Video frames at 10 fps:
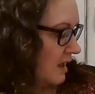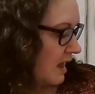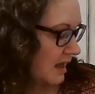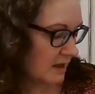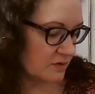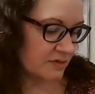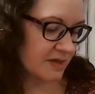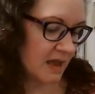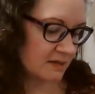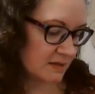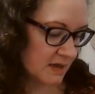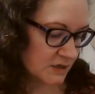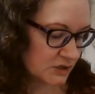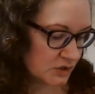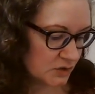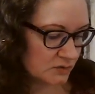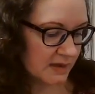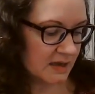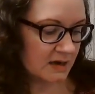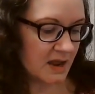Another thing that they do in